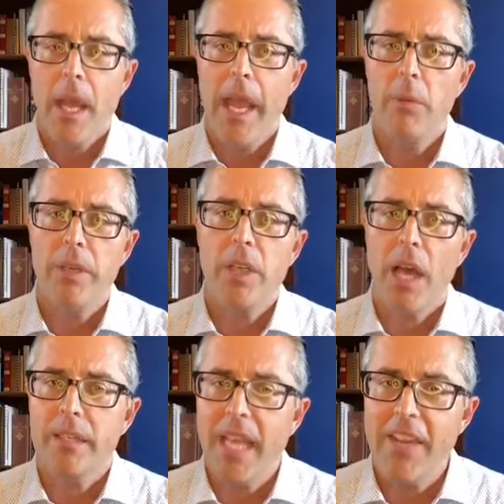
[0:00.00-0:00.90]
And what
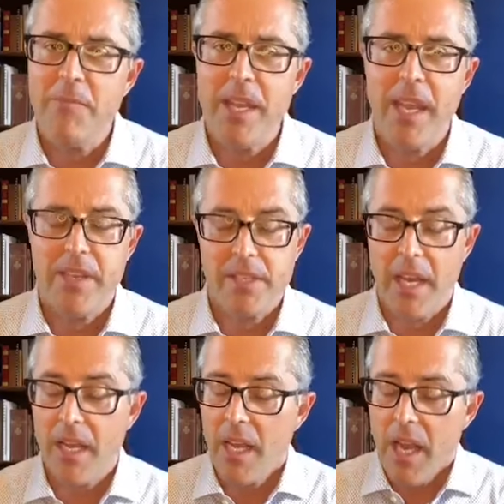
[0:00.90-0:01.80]
God gave me is
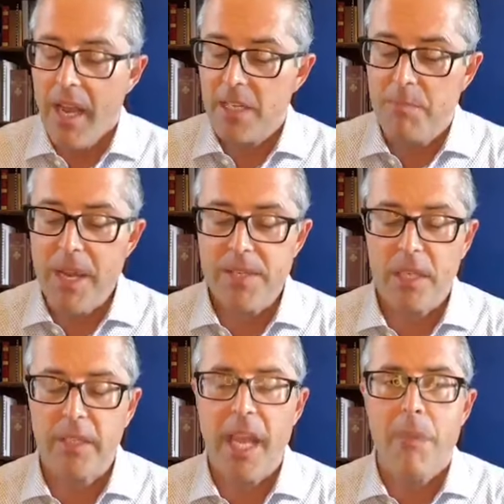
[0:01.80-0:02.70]
a is
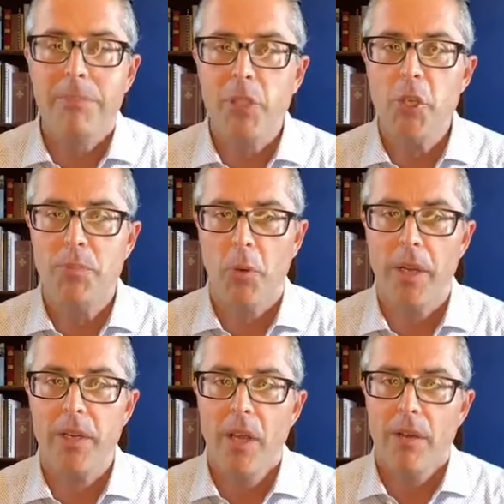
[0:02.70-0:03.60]
basically a blueprint